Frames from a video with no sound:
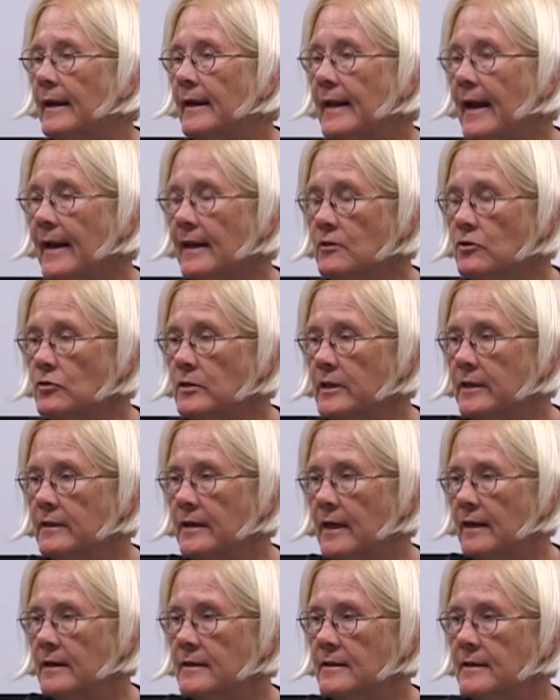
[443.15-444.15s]
it actually
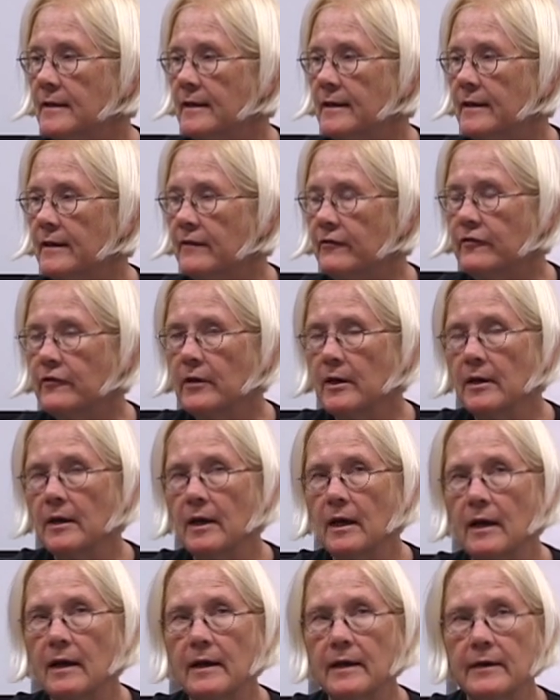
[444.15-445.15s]
does give
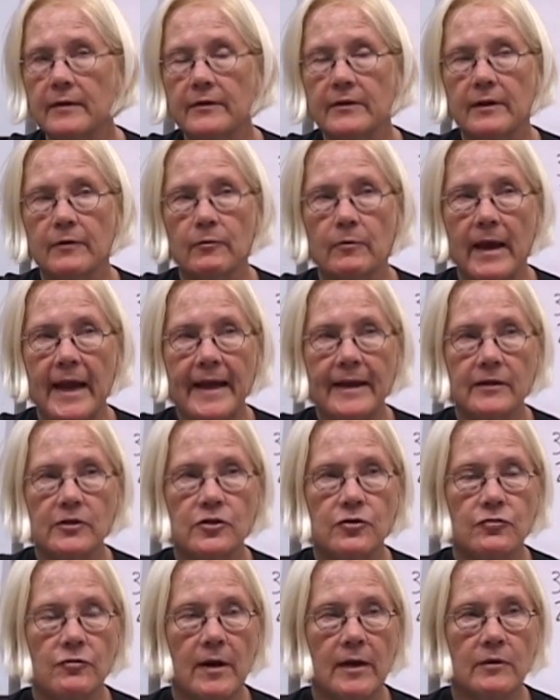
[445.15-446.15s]
the rank
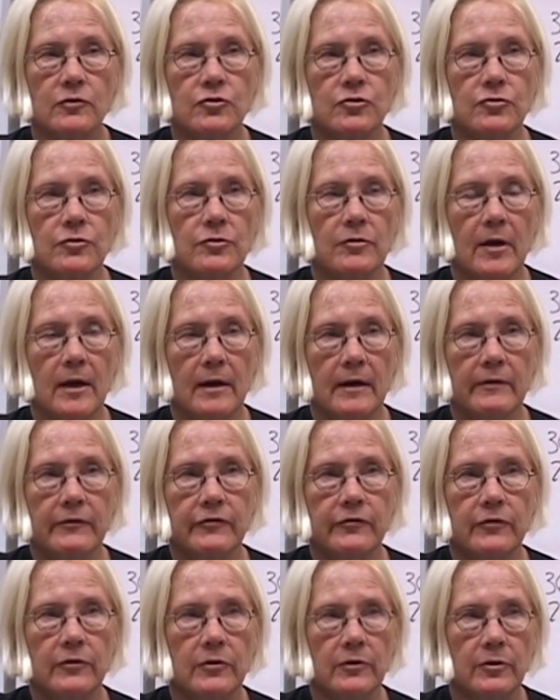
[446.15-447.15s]
structure of